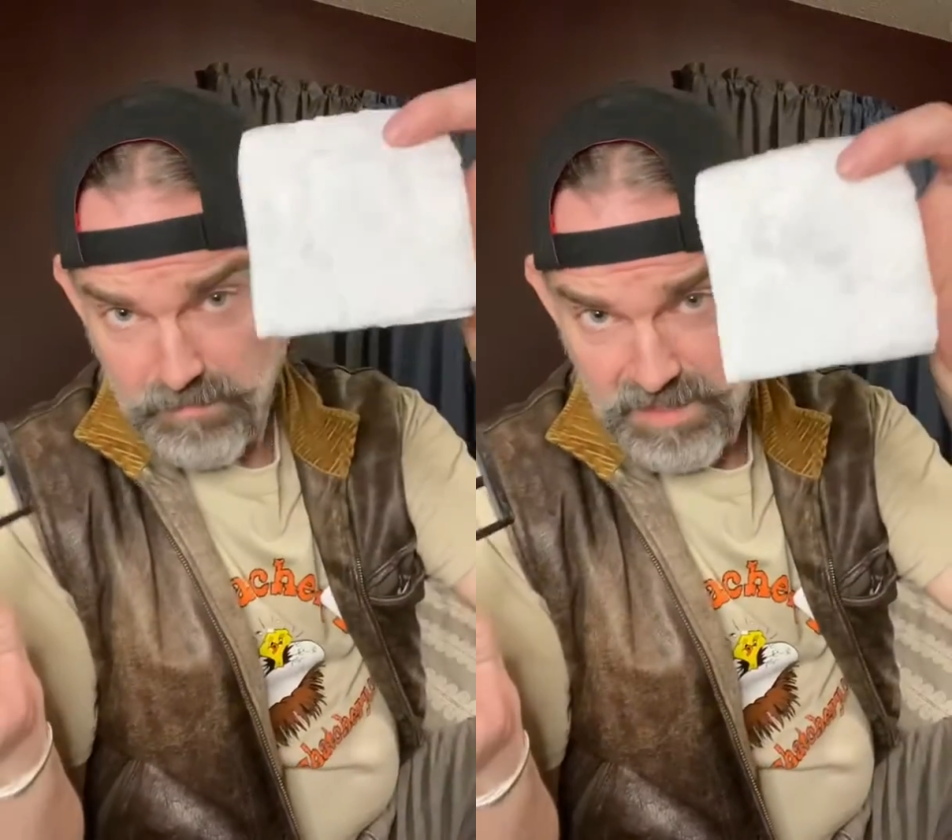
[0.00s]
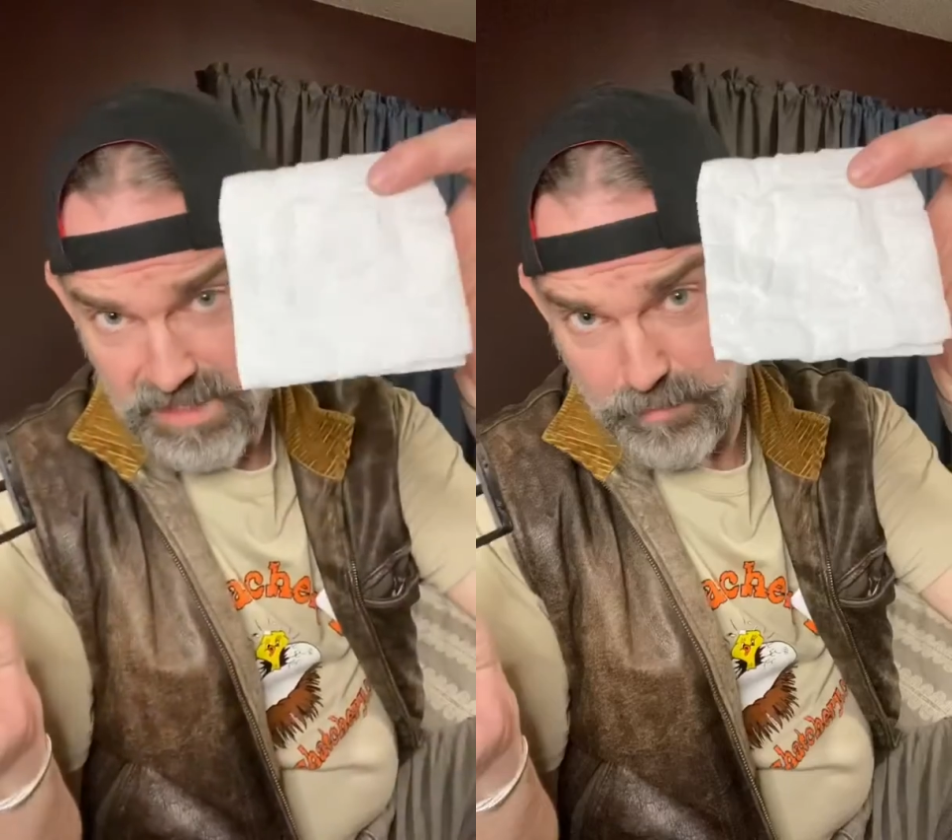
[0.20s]

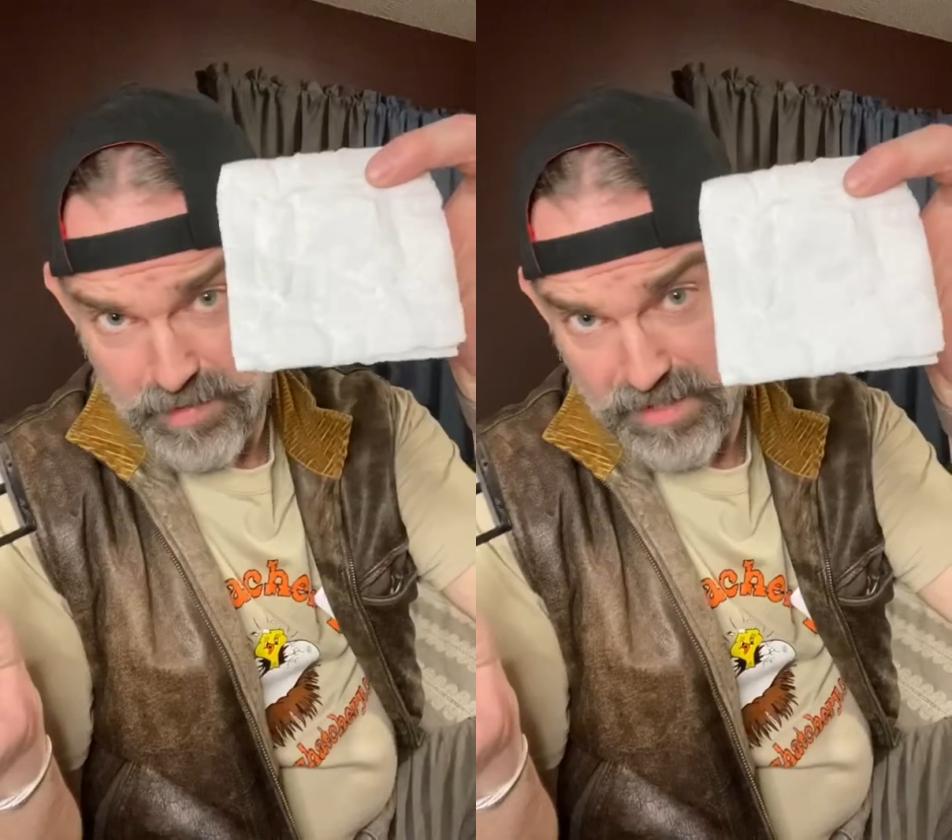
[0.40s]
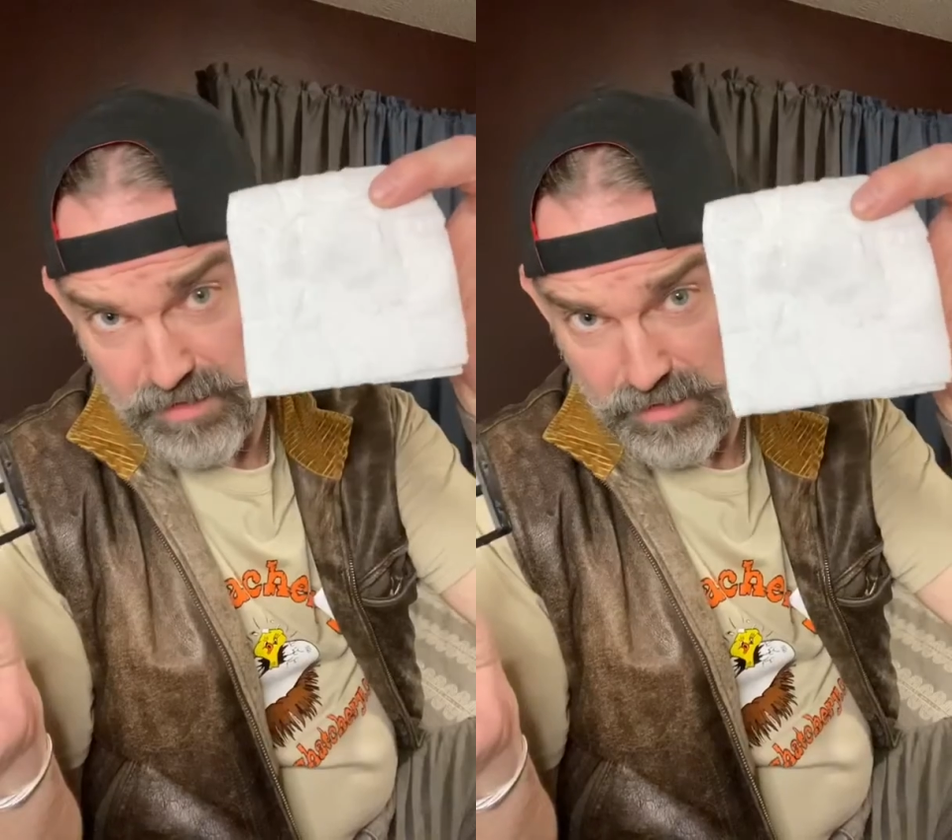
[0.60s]

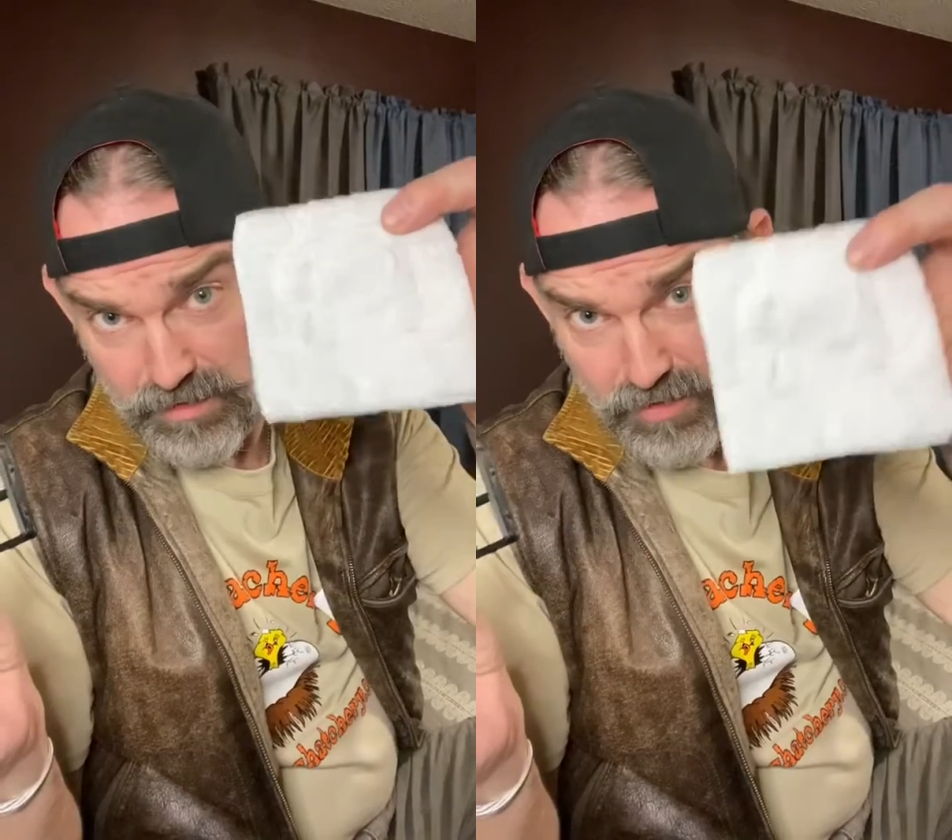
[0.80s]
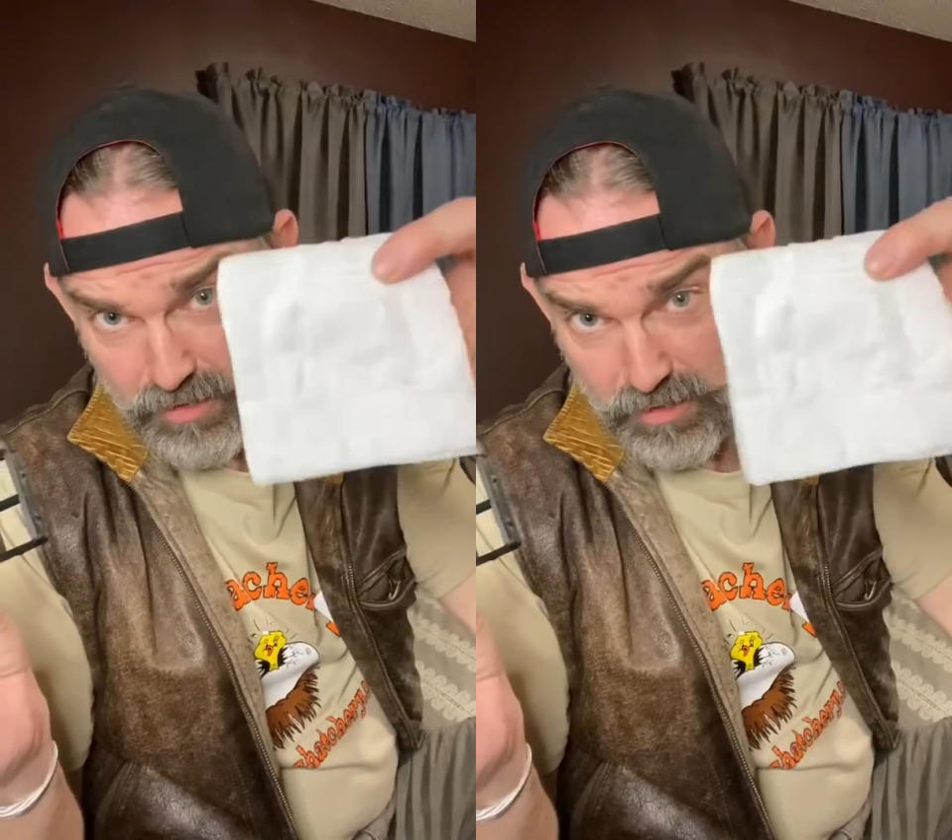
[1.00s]
teepee. I took
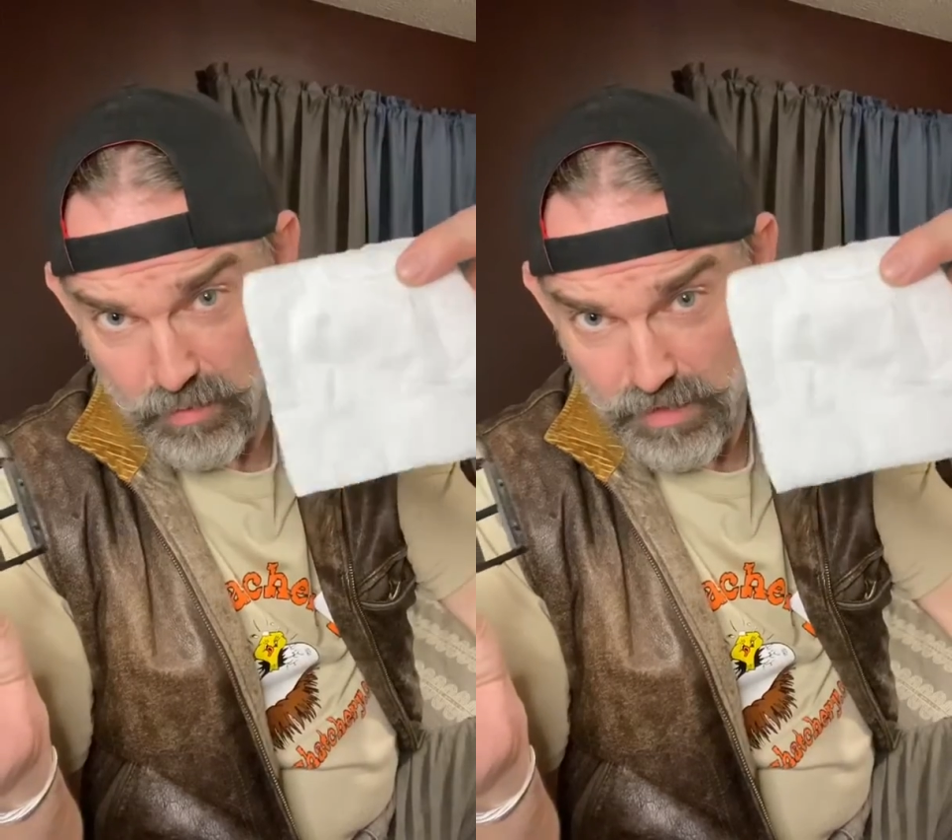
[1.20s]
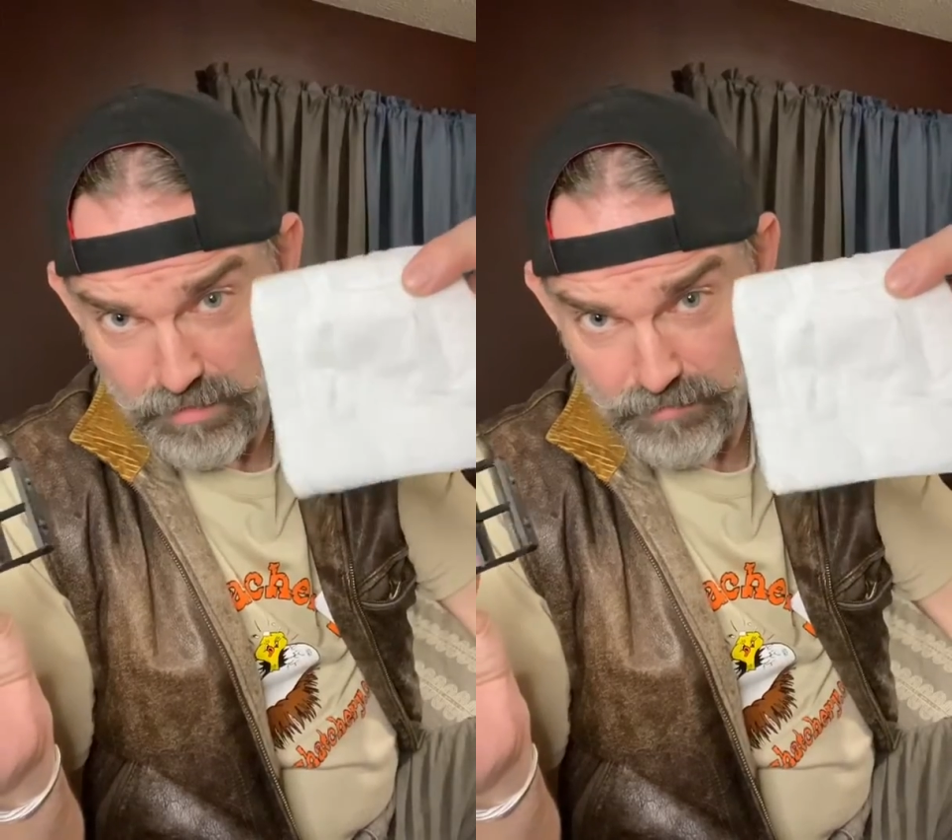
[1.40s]
2
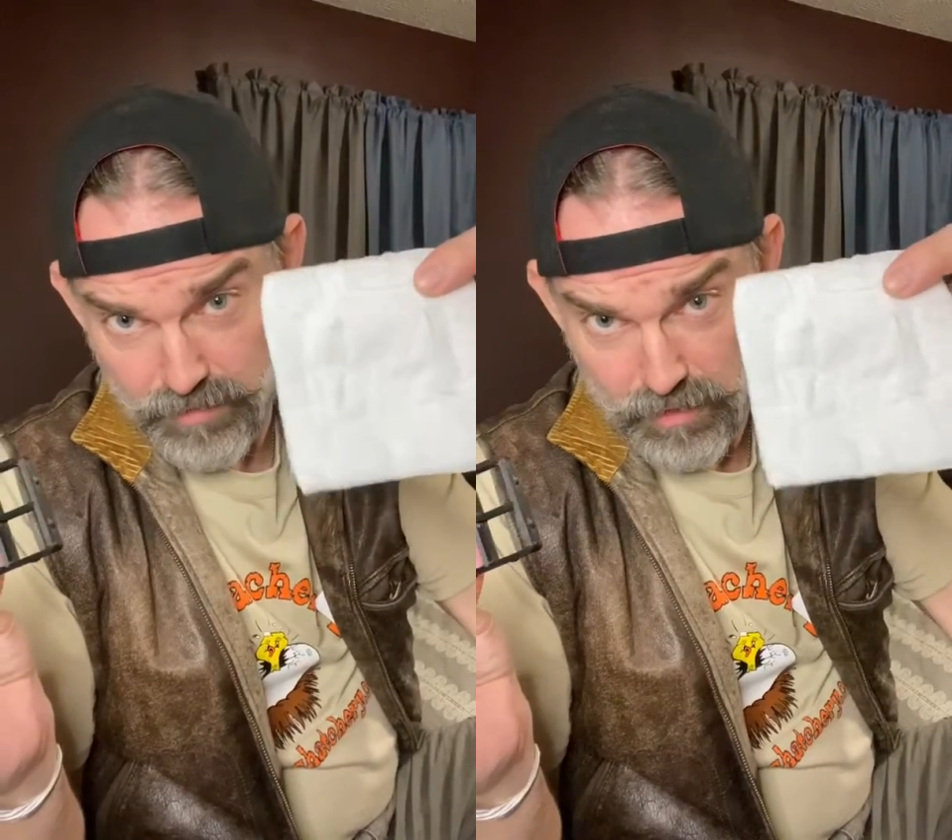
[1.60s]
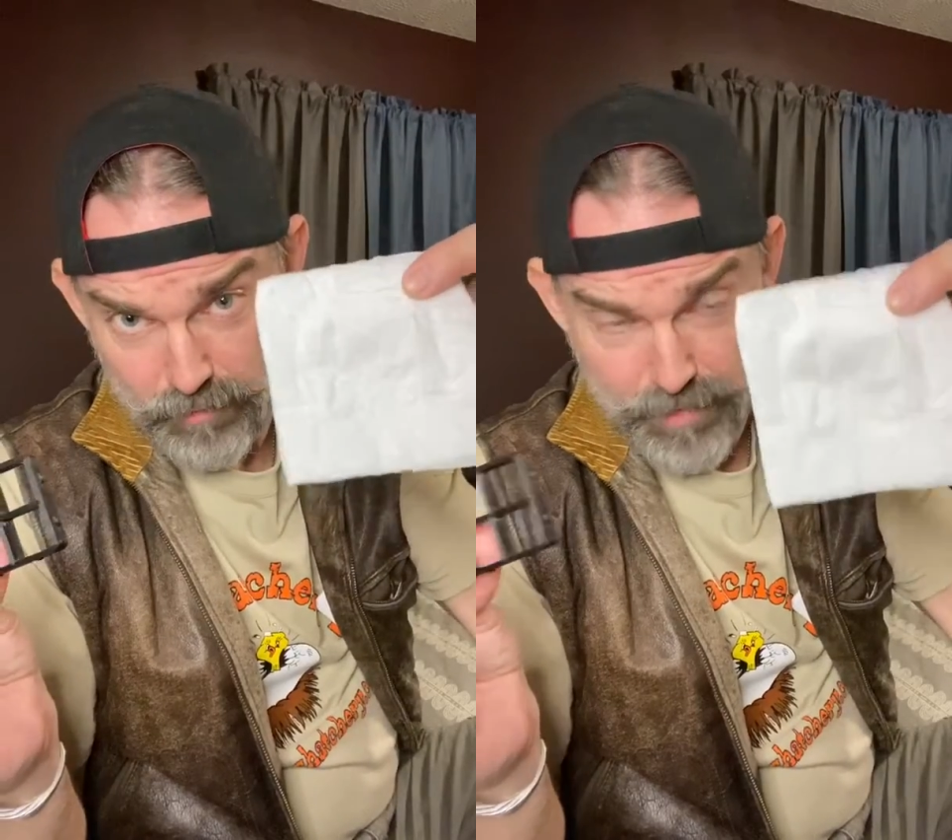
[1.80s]
squares of
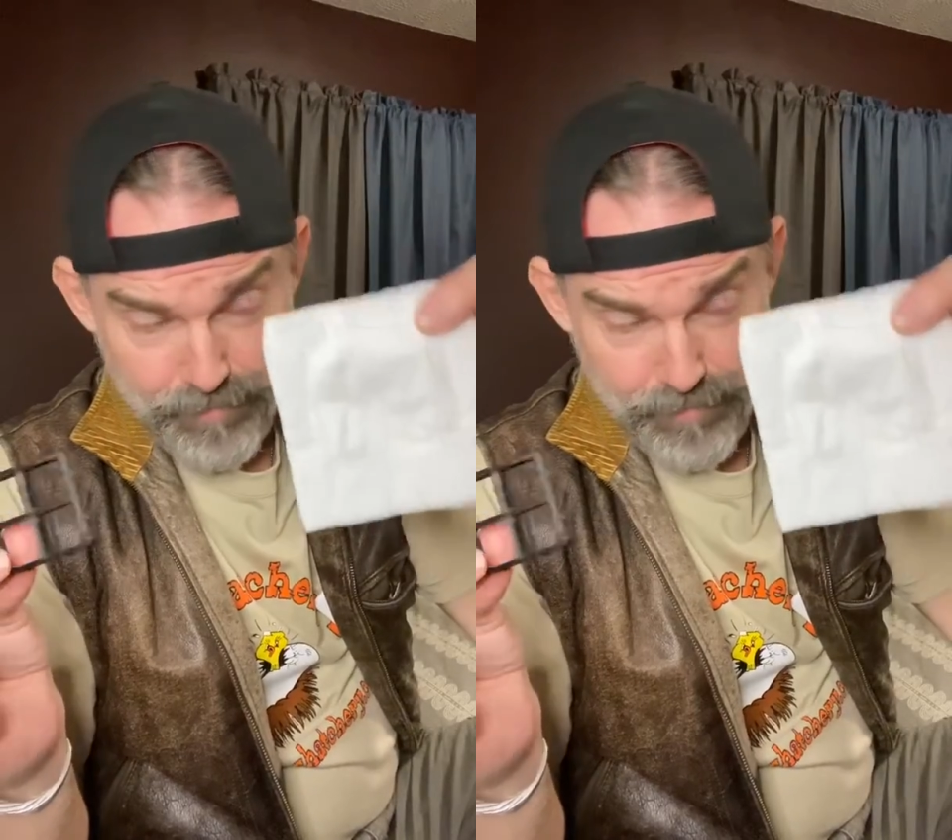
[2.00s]
Charmin.